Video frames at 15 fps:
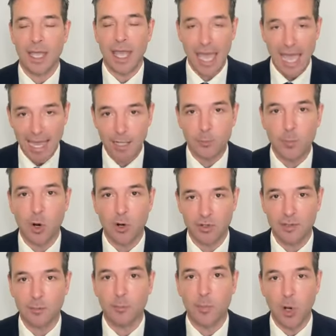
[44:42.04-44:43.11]
add a
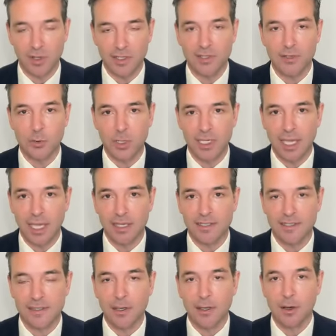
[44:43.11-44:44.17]
party to a
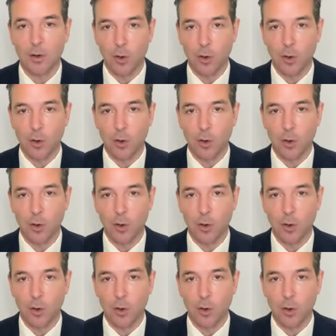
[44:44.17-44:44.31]
case,